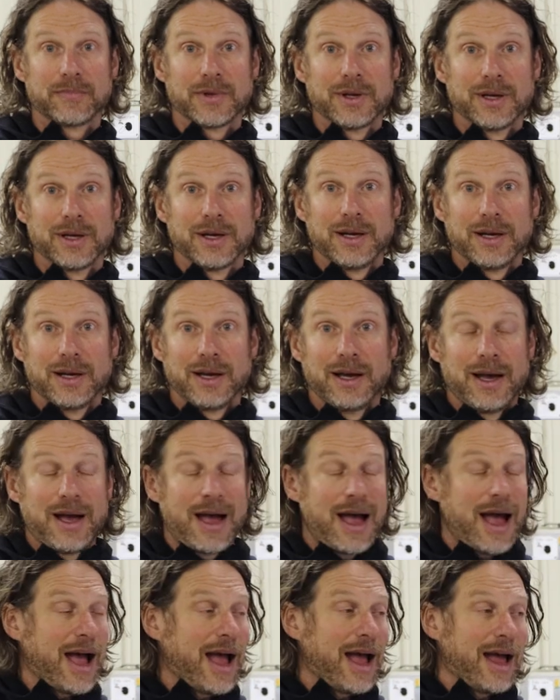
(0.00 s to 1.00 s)
Mm-hmm.
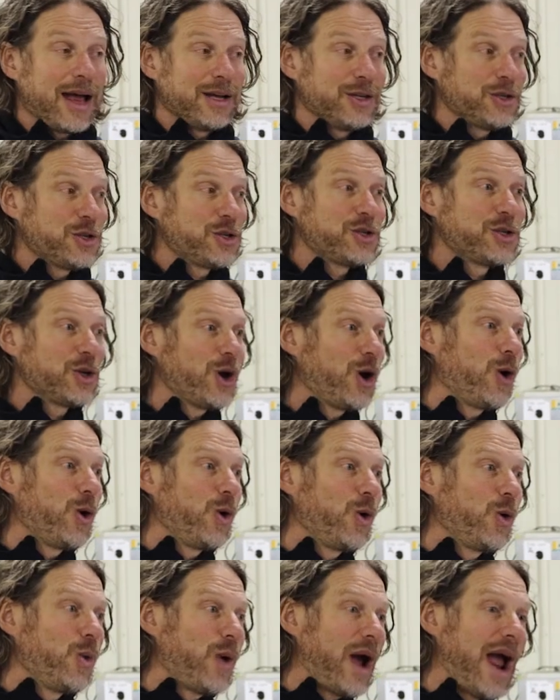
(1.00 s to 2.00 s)
And
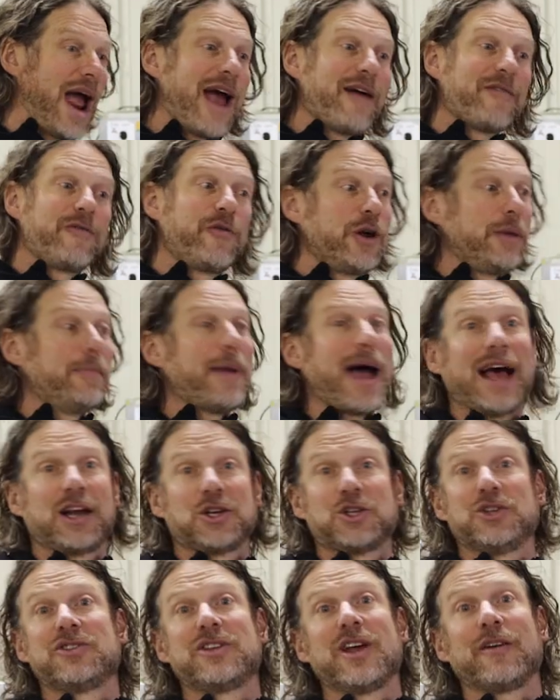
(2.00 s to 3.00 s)
so every
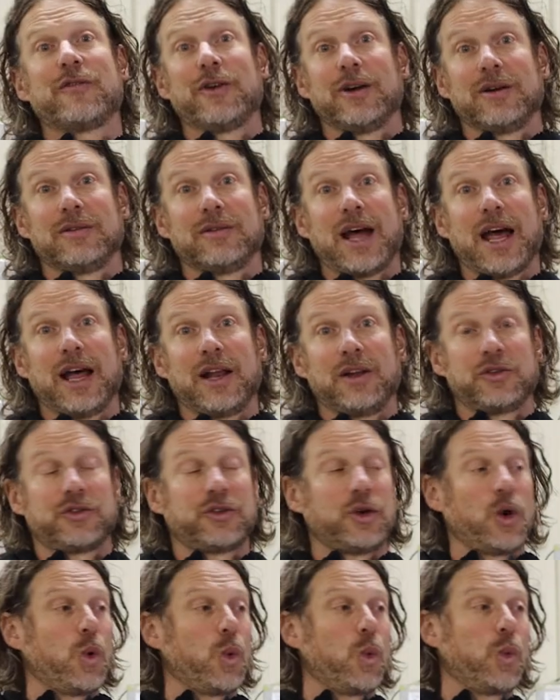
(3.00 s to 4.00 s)
batch is different. And
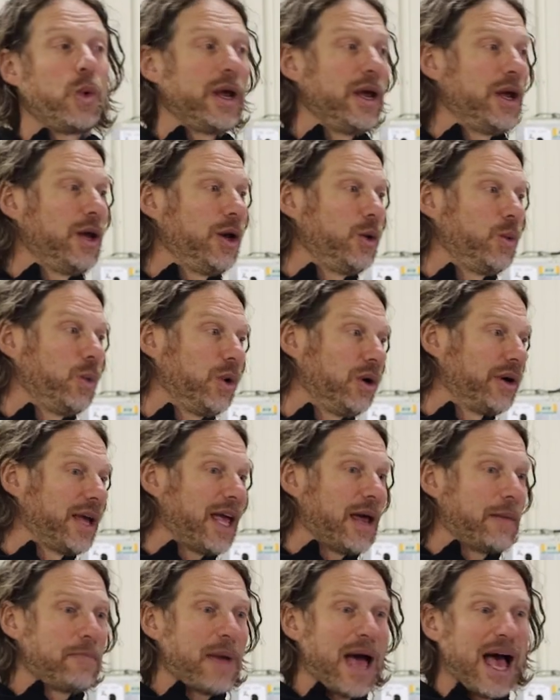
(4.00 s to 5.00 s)
so we will
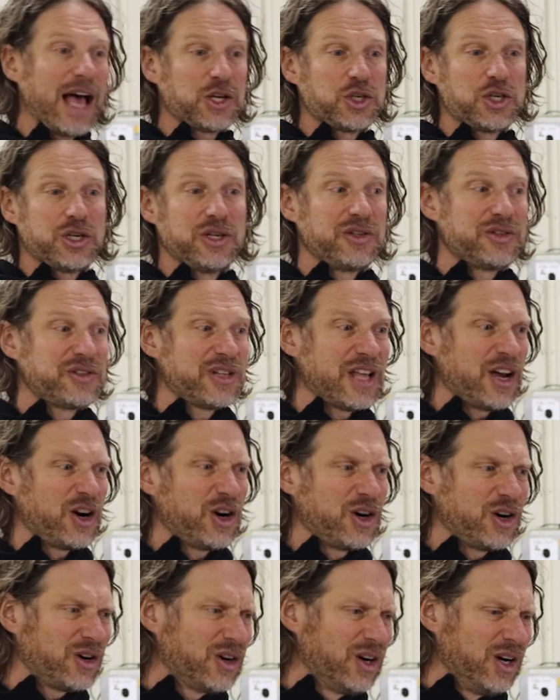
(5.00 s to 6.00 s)
get batches that
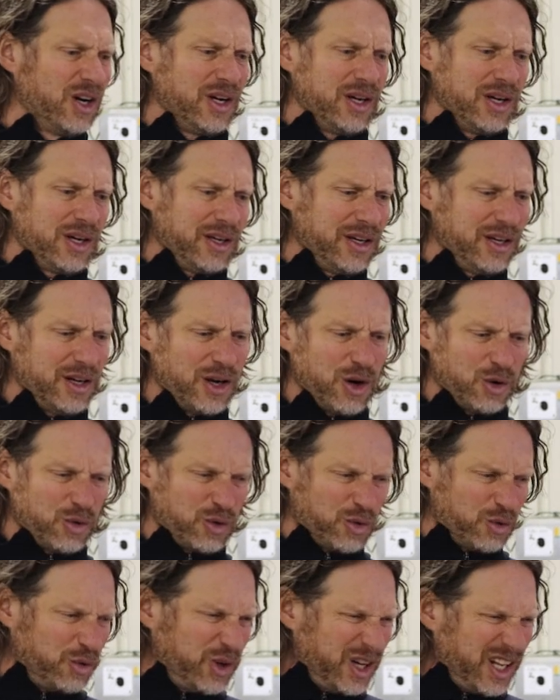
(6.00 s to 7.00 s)
are, you
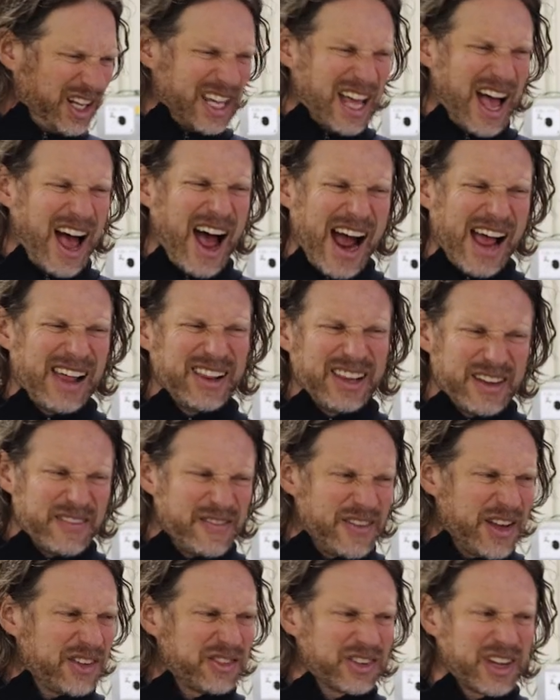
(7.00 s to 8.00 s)
know, really highly
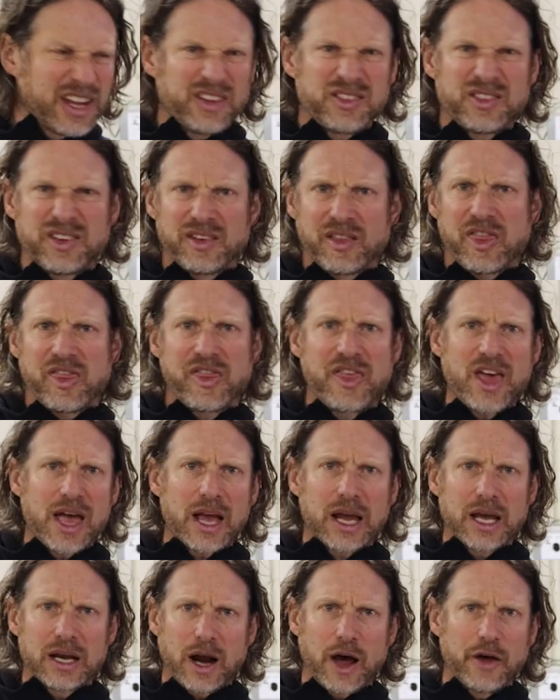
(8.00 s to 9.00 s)
viscous and
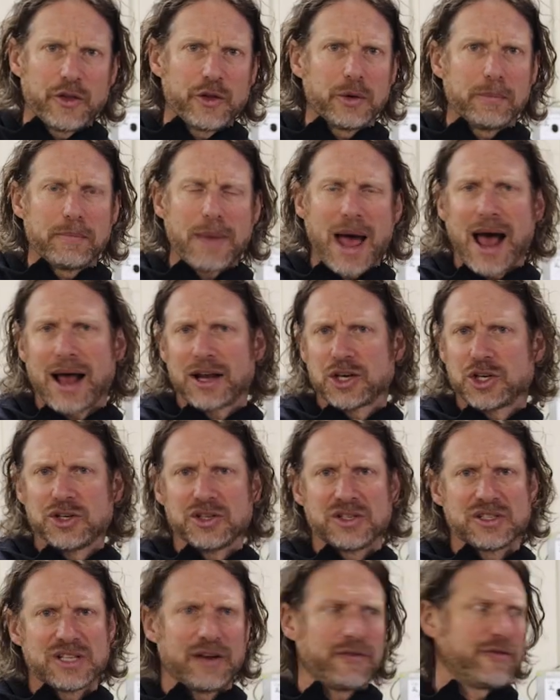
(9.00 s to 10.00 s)
thick, and other
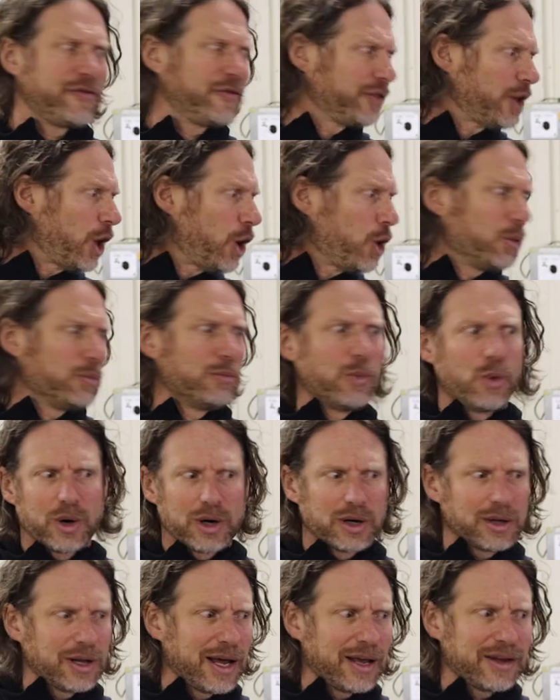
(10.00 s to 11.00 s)
batches that flow
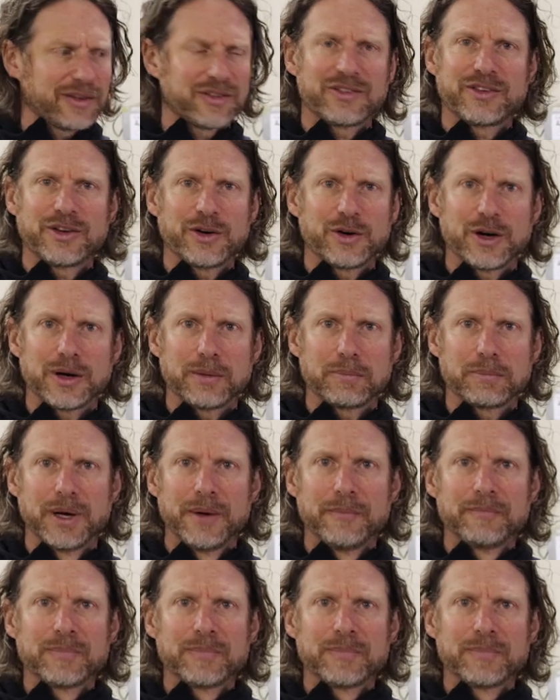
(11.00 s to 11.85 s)
more like syrup.